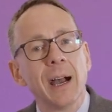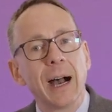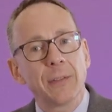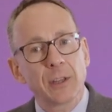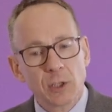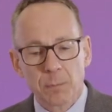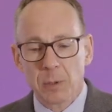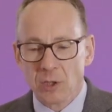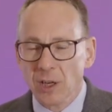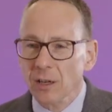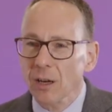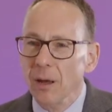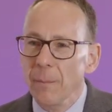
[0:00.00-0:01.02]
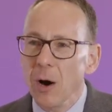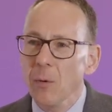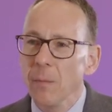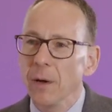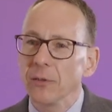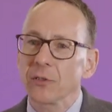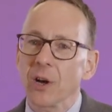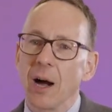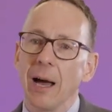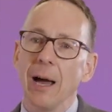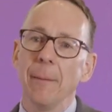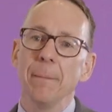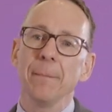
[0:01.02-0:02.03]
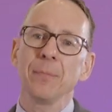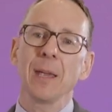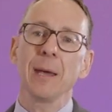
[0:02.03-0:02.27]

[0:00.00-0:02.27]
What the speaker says: At this particular moment, I am